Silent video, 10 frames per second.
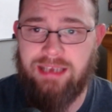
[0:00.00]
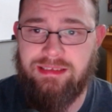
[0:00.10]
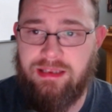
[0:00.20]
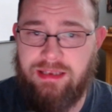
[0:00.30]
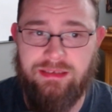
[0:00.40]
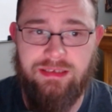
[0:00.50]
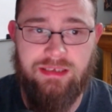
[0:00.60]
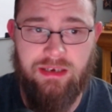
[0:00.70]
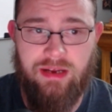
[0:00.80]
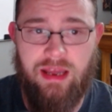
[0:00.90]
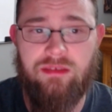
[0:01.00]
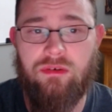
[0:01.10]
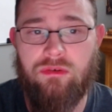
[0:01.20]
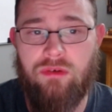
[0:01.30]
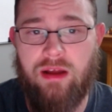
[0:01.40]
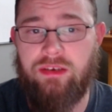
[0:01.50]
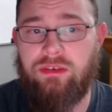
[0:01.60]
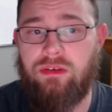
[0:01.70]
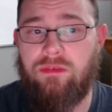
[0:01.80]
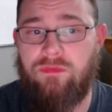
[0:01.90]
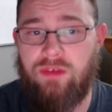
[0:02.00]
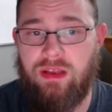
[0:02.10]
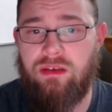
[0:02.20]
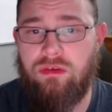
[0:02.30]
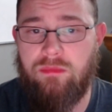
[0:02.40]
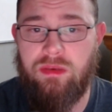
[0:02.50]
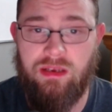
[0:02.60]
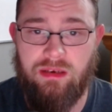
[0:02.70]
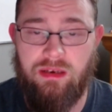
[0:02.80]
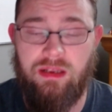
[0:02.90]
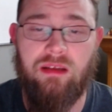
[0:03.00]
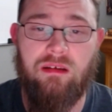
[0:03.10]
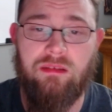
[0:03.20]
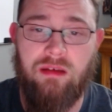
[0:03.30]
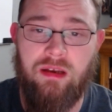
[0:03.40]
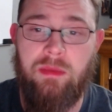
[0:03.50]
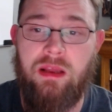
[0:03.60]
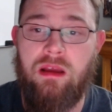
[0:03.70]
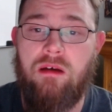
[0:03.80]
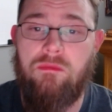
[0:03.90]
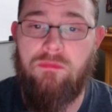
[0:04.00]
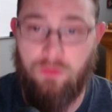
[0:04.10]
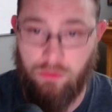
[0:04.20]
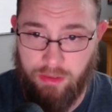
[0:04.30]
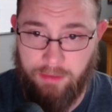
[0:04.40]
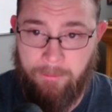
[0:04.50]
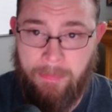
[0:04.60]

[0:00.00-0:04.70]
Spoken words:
the necessary ethical grounding to defend human dignity and autonomy fully.